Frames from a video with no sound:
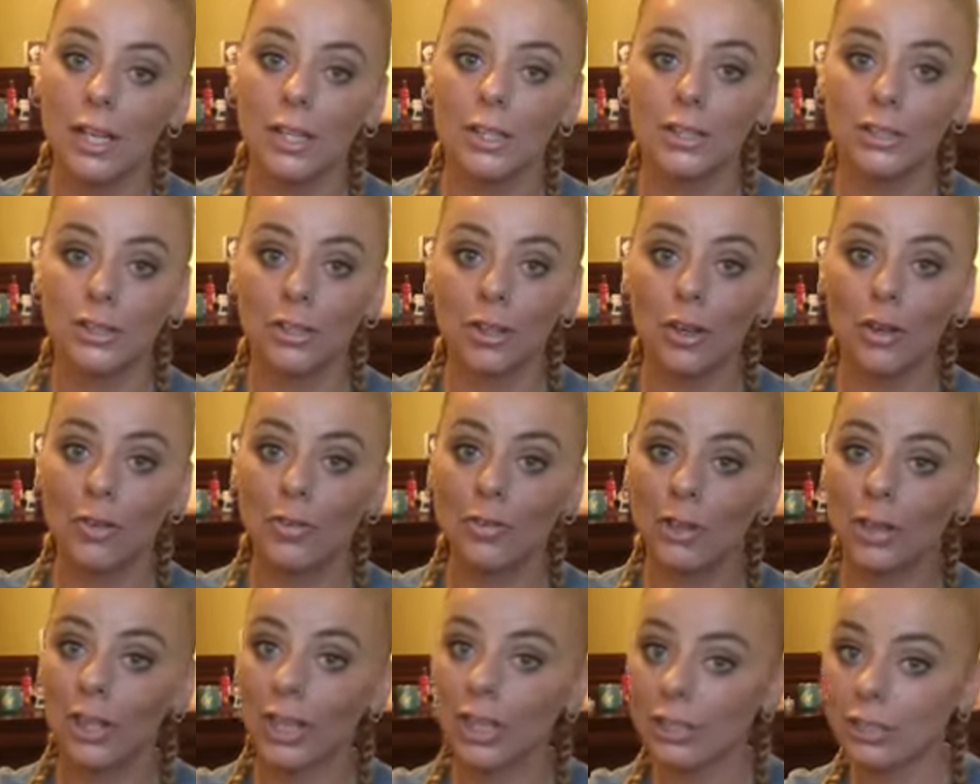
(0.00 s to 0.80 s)
So
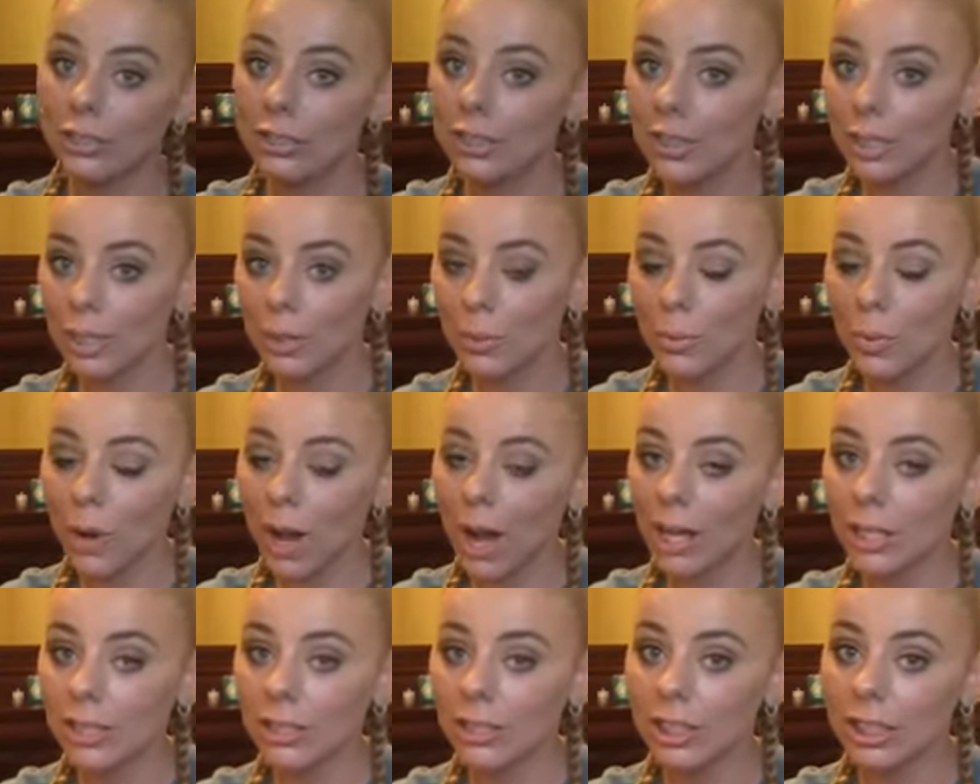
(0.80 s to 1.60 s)
if you're interested in
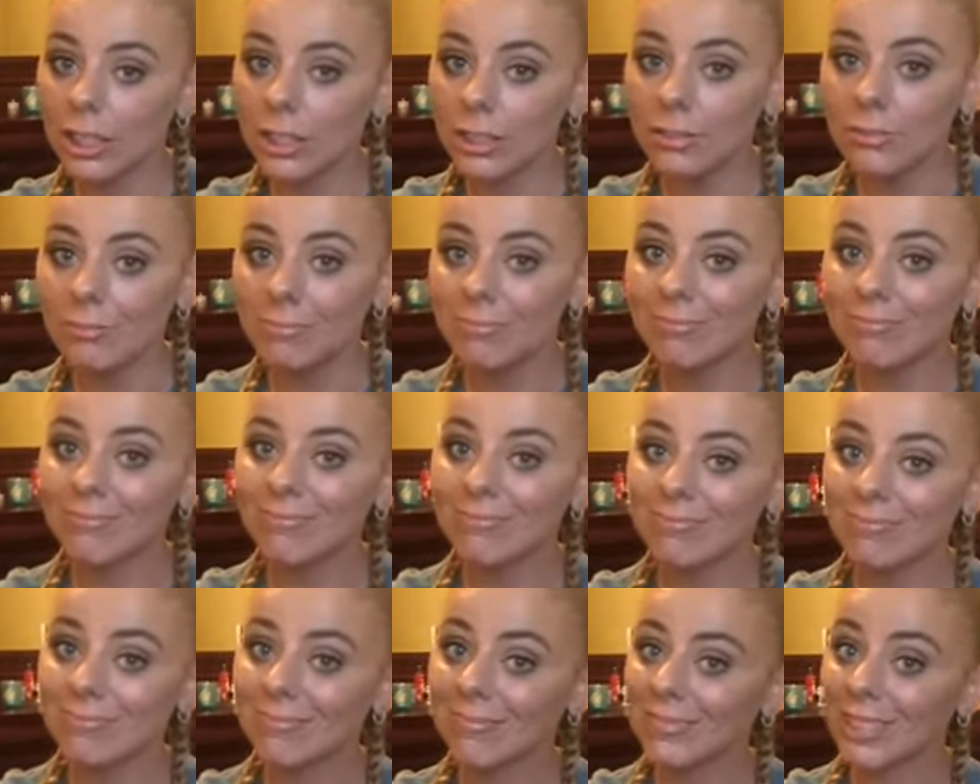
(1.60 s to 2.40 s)
watching,
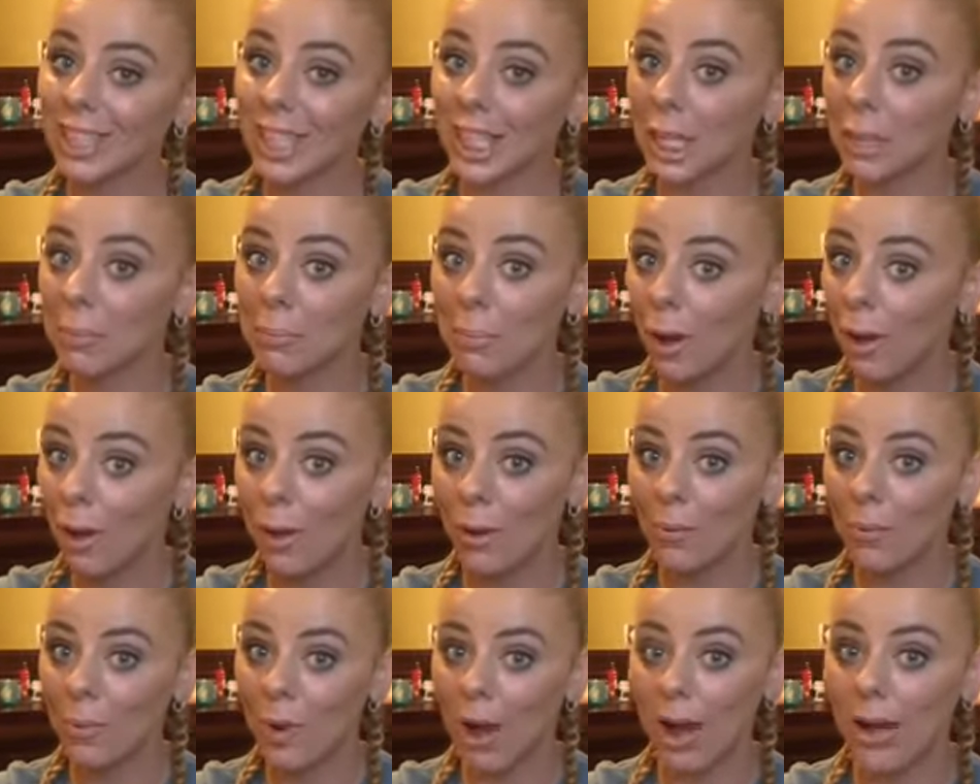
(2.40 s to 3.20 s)
keep
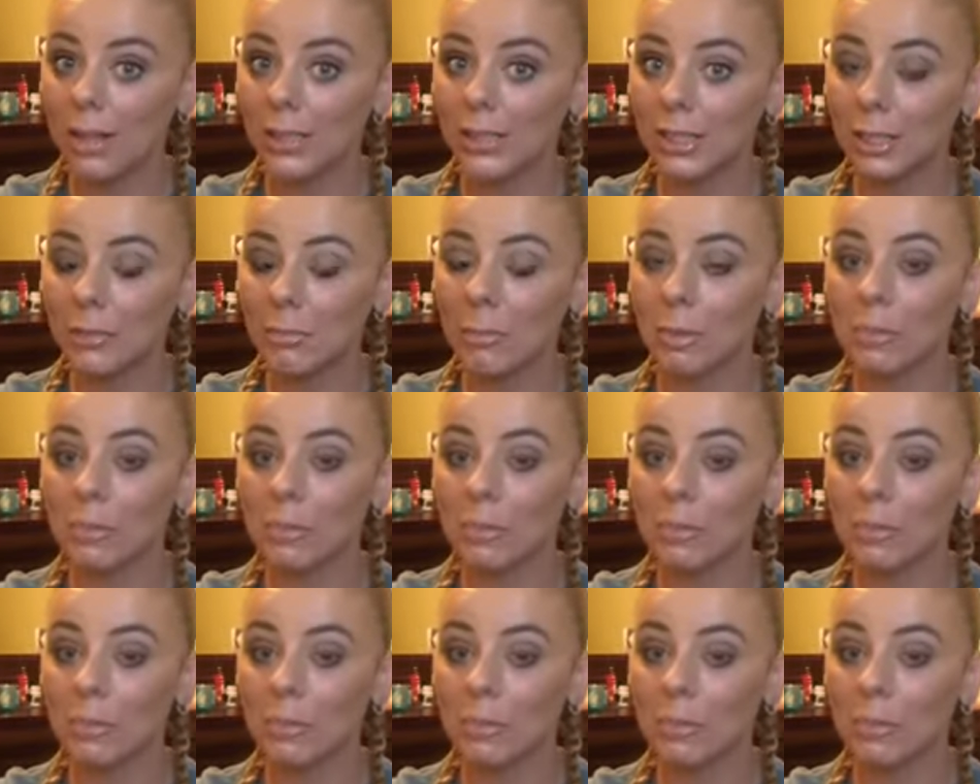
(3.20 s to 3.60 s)
on watching.